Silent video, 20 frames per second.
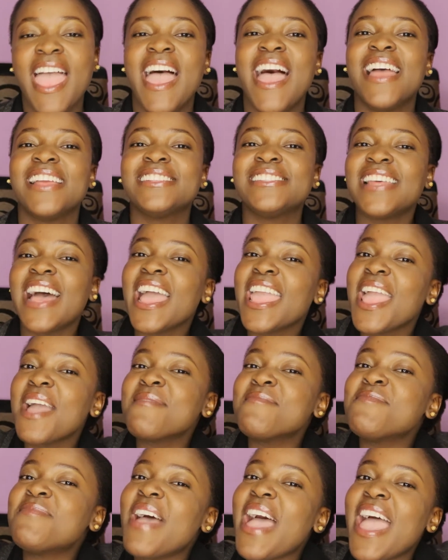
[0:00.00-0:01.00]
and I
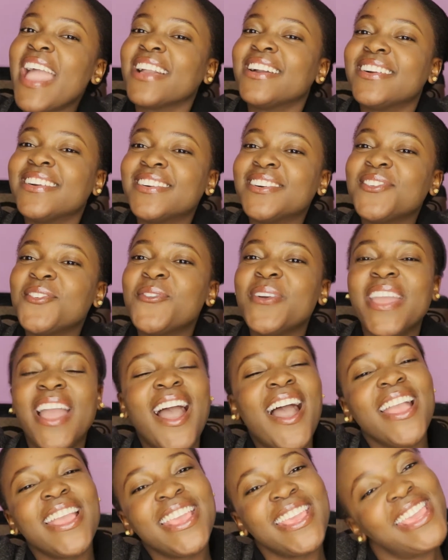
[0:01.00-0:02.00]
am back we
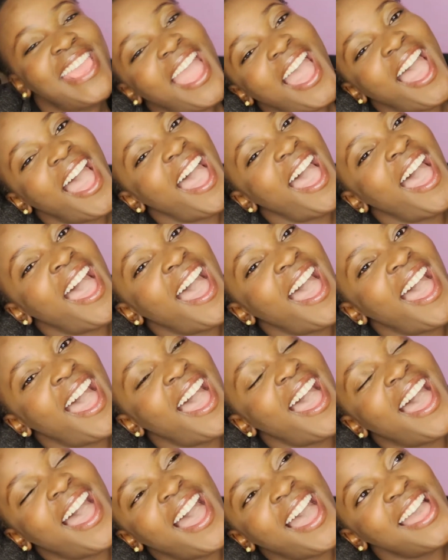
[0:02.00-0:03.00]
are
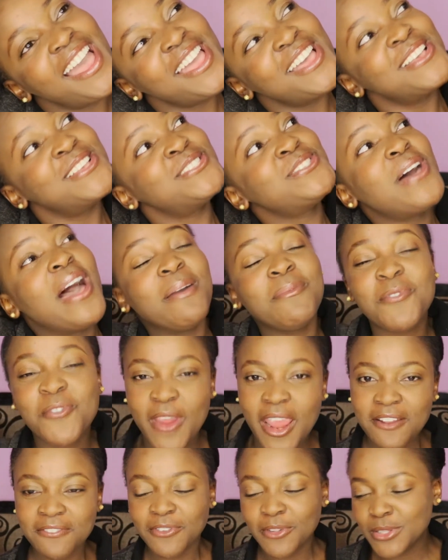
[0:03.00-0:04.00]
here so I'm
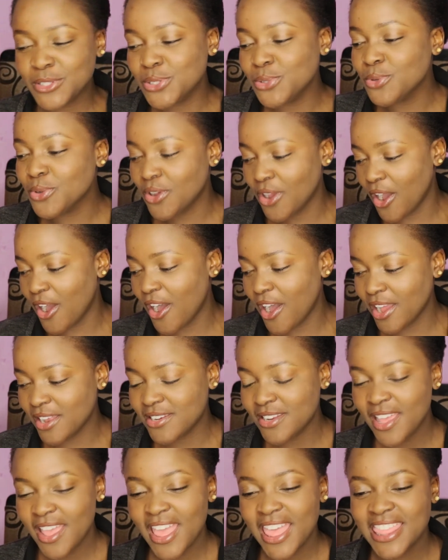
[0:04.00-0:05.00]
grateful to
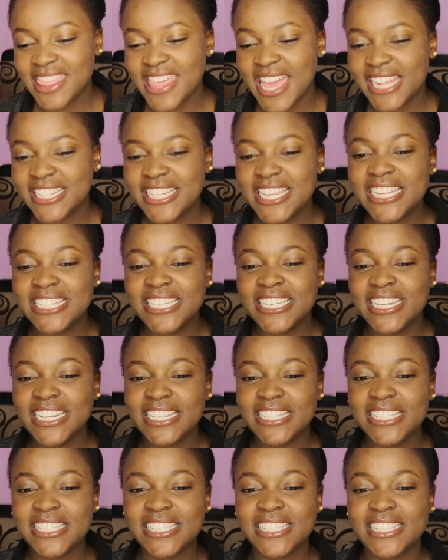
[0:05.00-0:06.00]
God that he
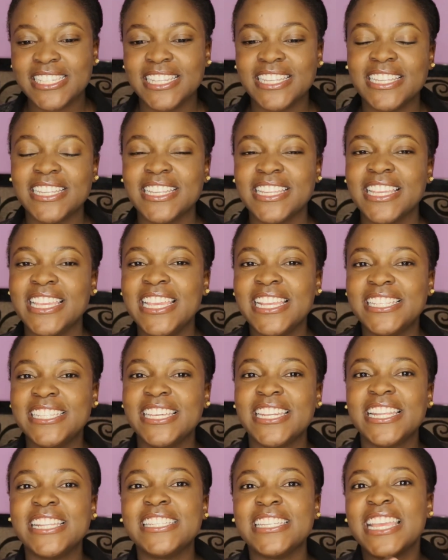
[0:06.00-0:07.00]
didn't he
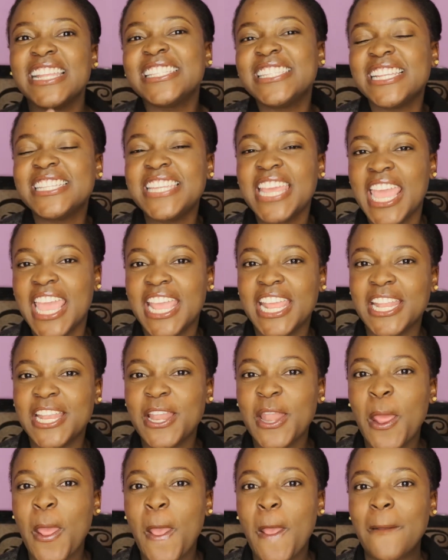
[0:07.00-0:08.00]
didn't entertain
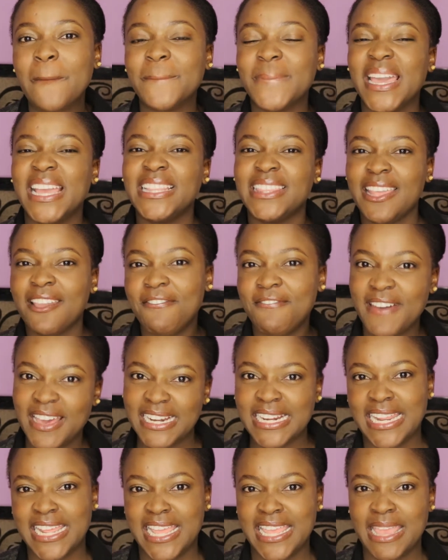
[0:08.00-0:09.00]
my
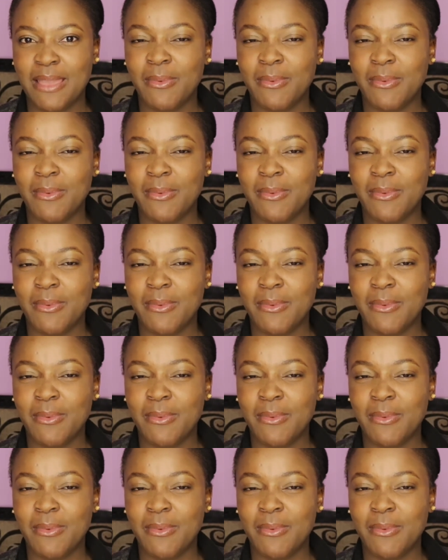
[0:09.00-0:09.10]
tefaring.